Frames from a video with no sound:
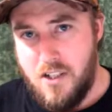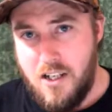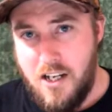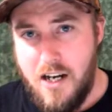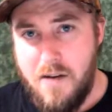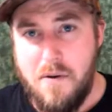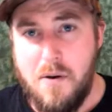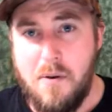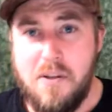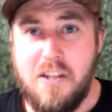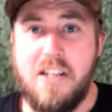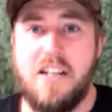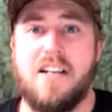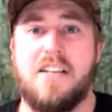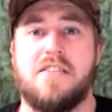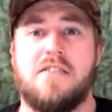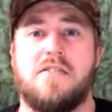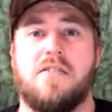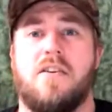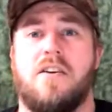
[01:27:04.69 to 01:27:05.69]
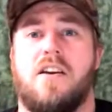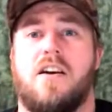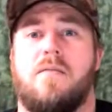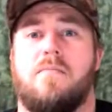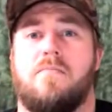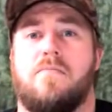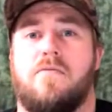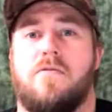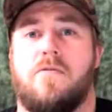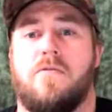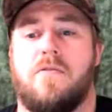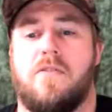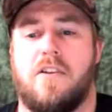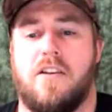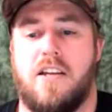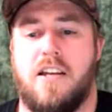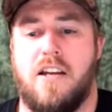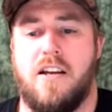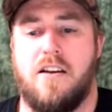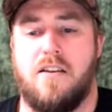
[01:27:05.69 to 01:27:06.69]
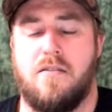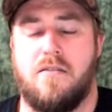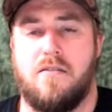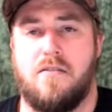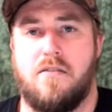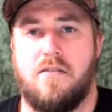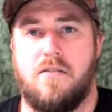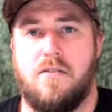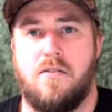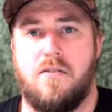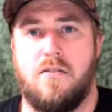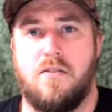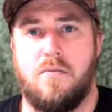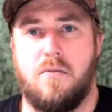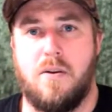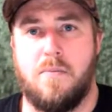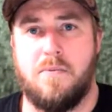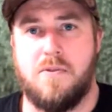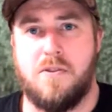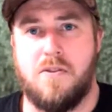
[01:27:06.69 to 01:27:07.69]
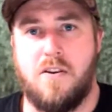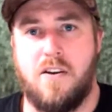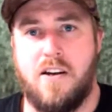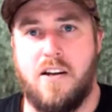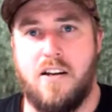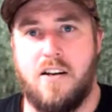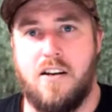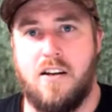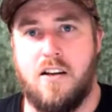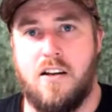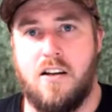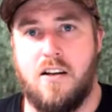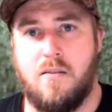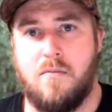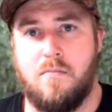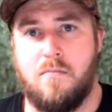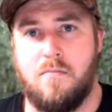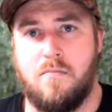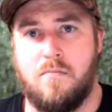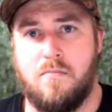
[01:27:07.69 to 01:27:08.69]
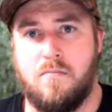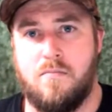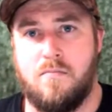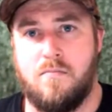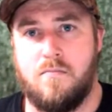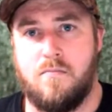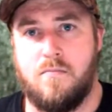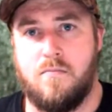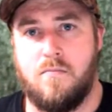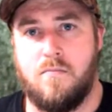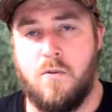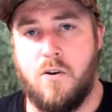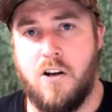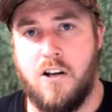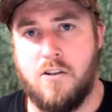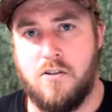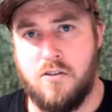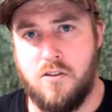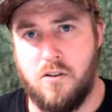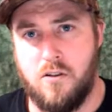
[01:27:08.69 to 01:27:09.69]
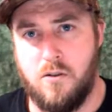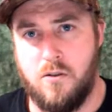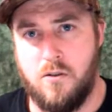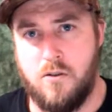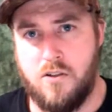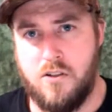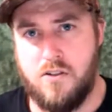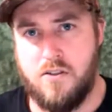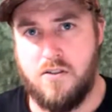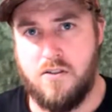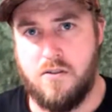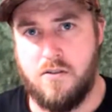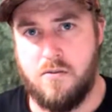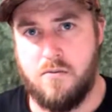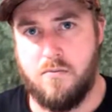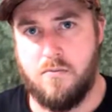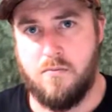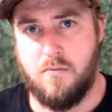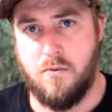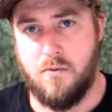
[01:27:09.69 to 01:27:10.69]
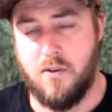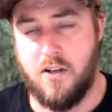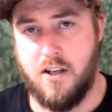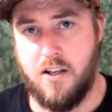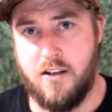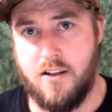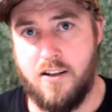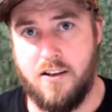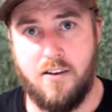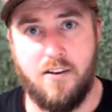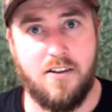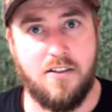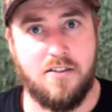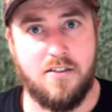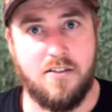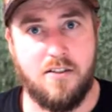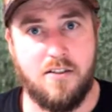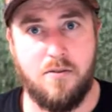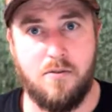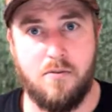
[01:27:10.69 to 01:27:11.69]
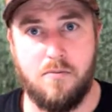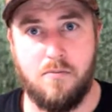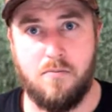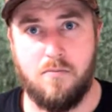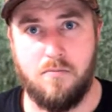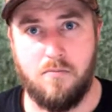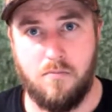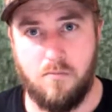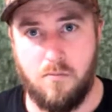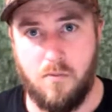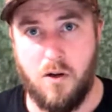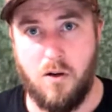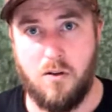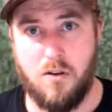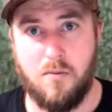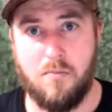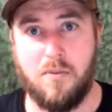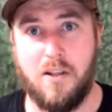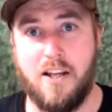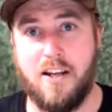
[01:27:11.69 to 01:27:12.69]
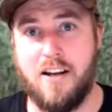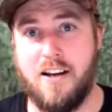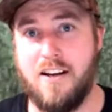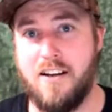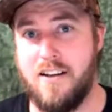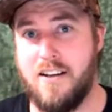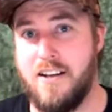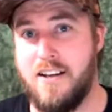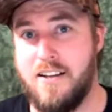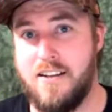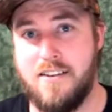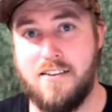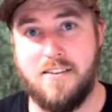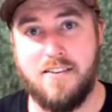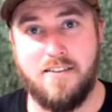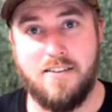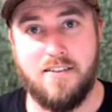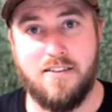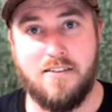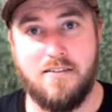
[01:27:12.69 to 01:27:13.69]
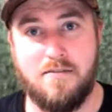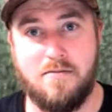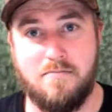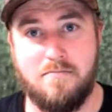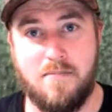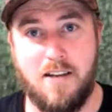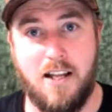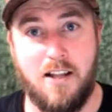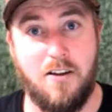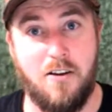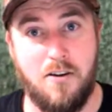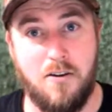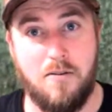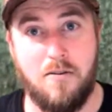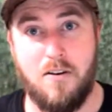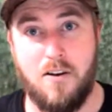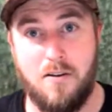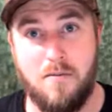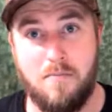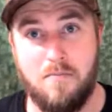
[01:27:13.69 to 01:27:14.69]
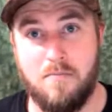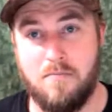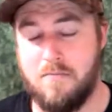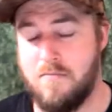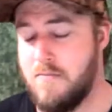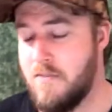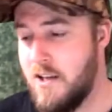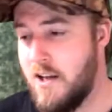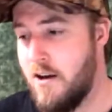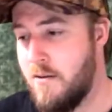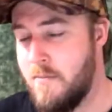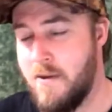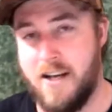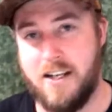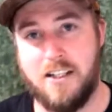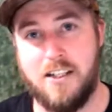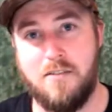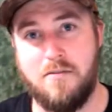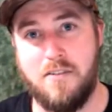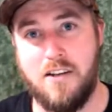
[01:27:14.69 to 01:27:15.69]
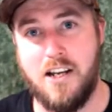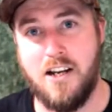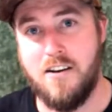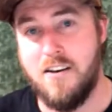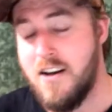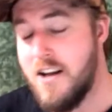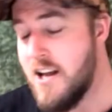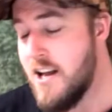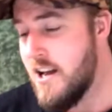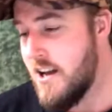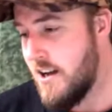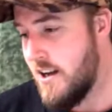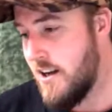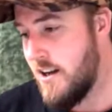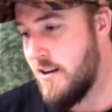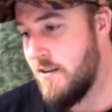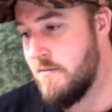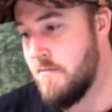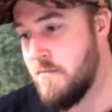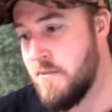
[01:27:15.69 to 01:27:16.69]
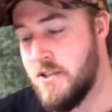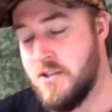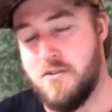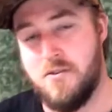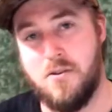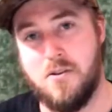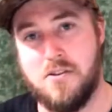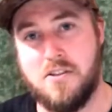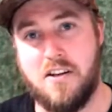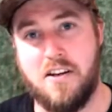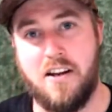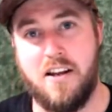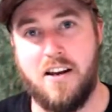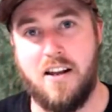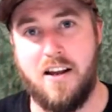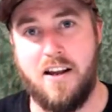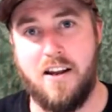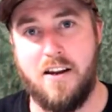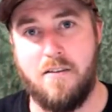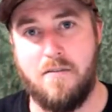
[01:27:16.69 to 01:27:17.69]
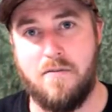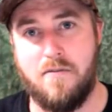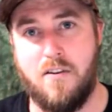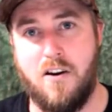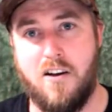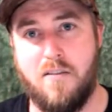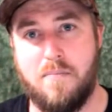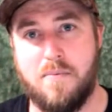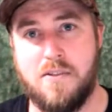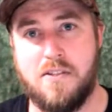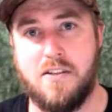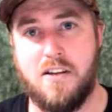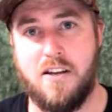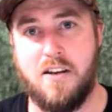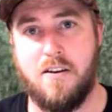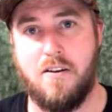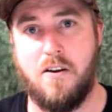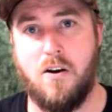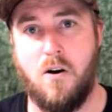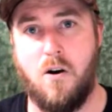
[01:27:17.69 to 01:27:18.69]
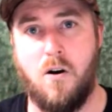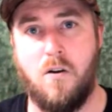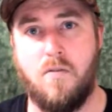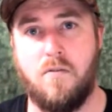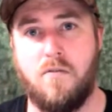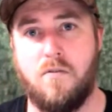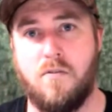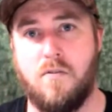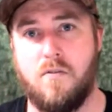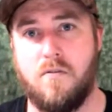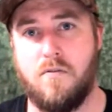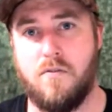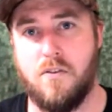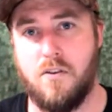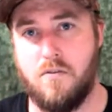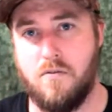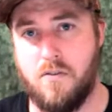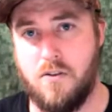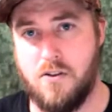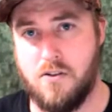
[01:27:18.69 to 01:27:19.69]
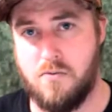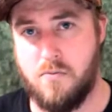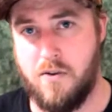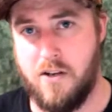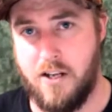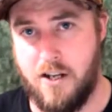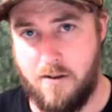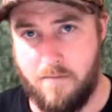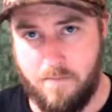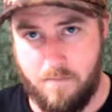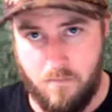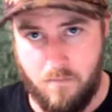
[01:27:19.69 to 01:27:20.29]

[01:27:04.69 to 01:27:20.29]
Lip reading: everyone that does sign up for an account on the website, when I do launch, will get a nice little welcome letter and hello, I'm active now. But you'll also get a 5% off for the first week,